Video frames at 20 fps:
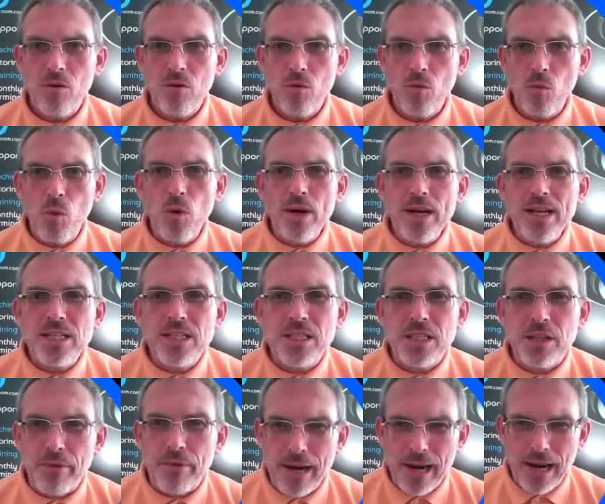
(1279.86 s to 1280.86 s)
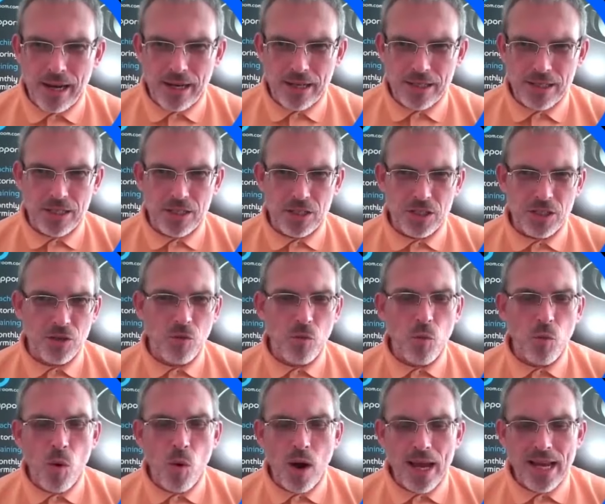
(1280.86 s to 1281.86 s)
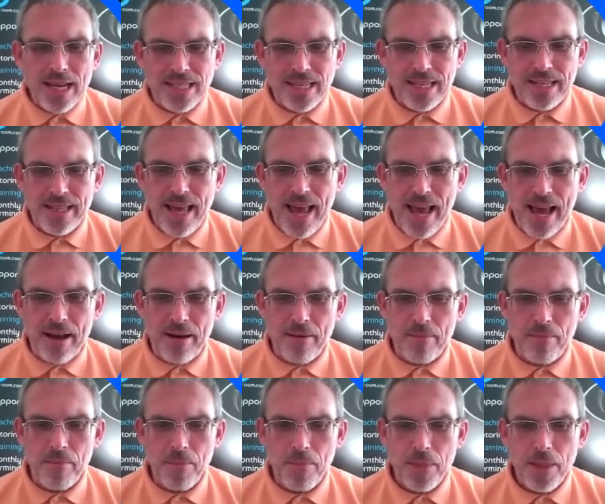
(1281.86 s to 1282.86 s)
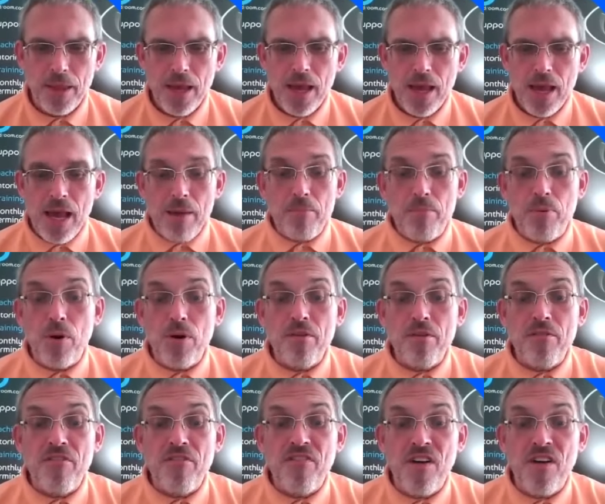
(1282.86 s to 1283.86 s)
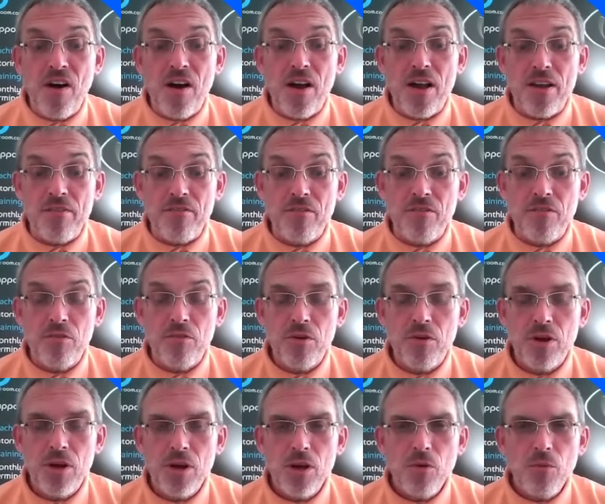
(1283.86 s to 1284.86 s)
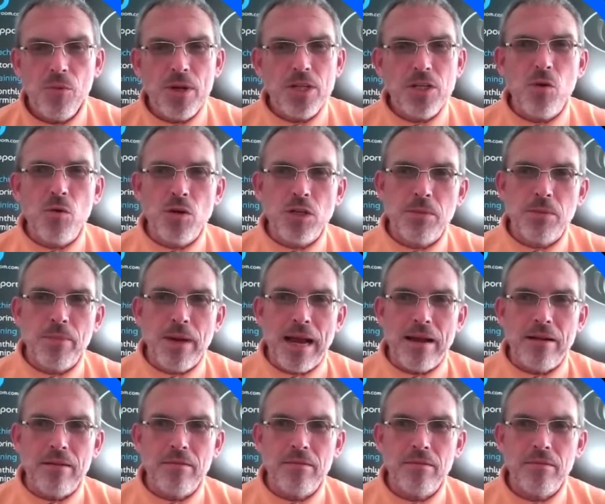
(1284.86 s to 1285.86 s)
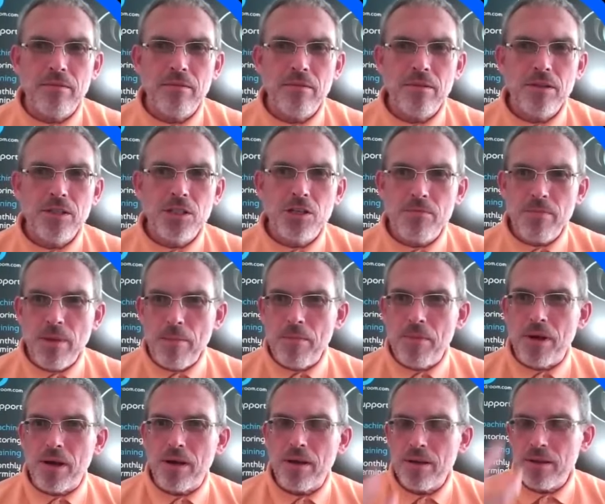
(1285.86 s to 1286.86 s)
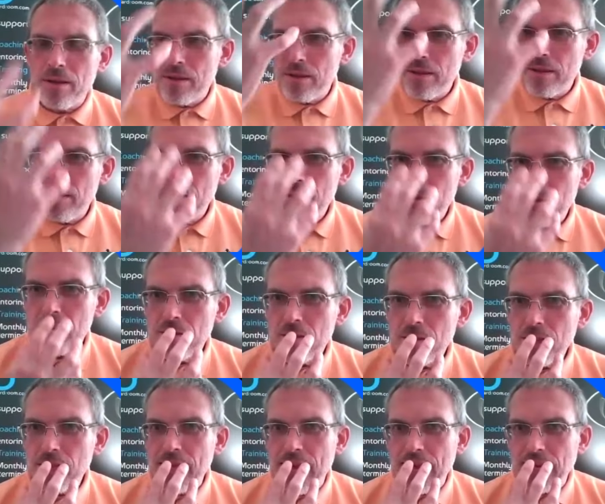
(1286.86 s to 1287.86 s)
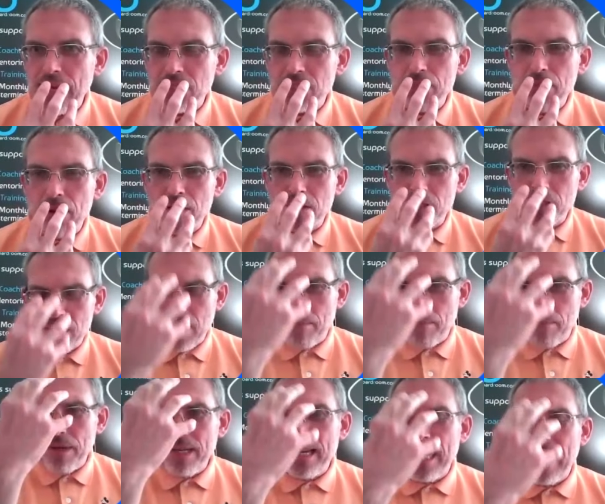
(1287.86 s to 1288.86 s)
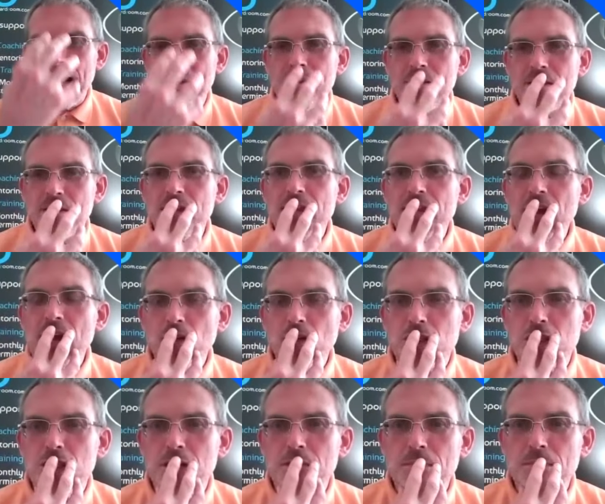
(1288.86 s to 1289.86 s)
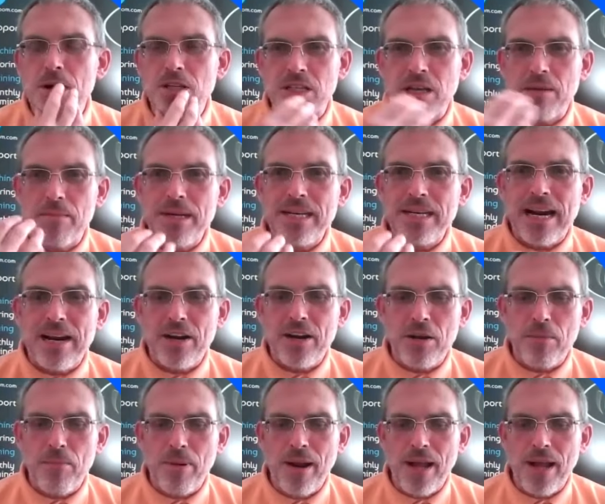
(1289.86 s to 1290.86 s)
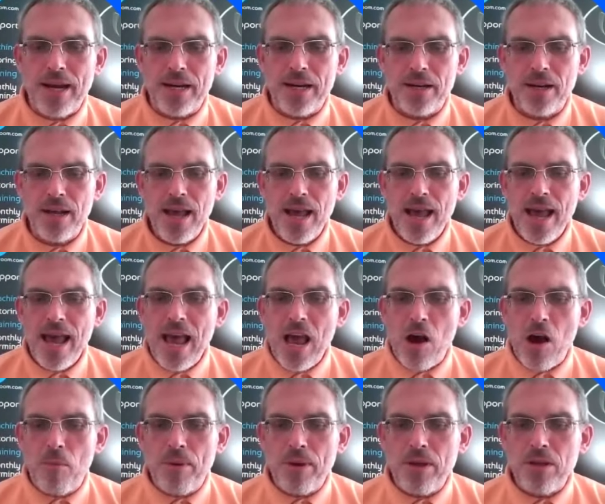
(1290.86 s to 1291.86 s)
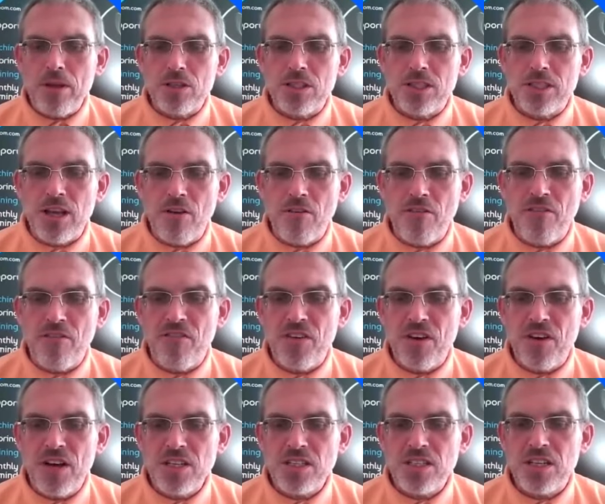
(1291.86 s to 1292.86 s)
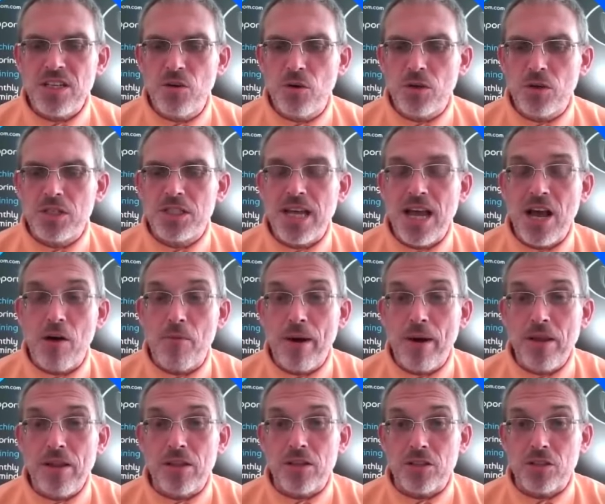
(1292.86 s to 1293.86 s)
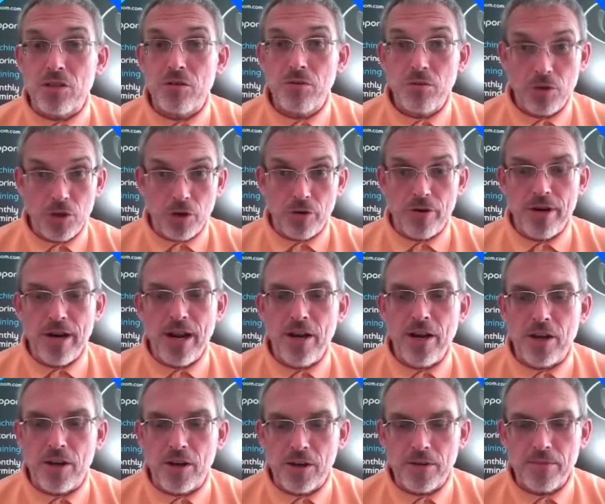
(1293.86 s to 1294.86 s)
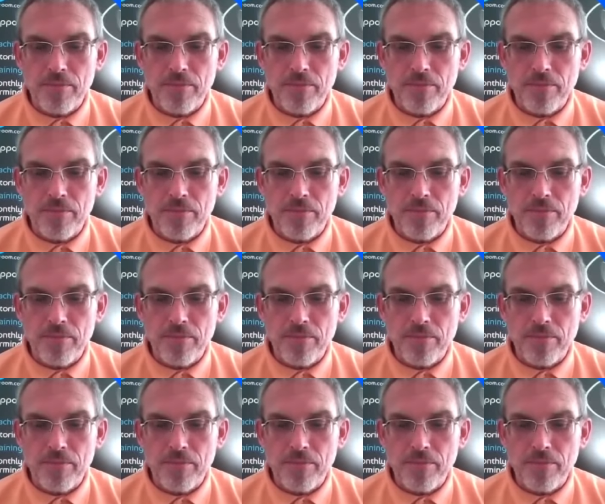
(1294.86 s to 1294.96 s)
what is the reluctance and why is it there? In point five, we talked about, do you remember, the gas mask coming down and the oxygen mask coming down on a plane and helping yourself first in order to help others, Guru Nanak.